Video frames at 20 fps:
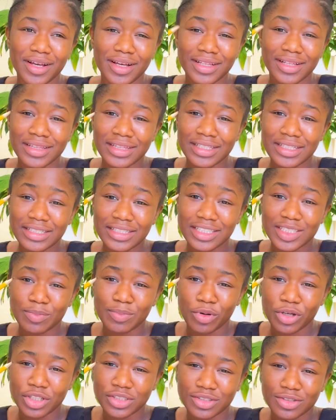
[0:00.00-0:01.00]
Lead is
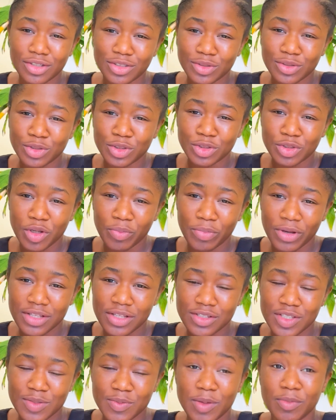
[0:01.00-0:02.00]
poisonous. Don't chew your
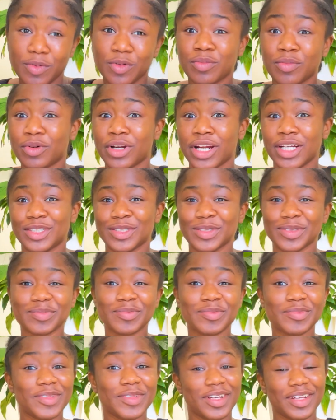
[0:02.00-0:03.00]
pencils, people, but I do.
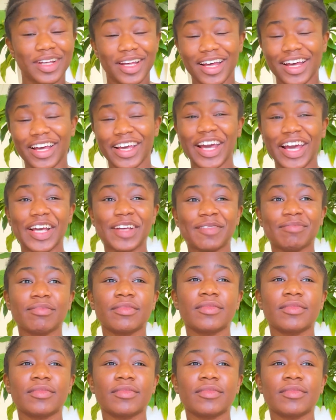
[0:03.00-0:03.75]
Okay.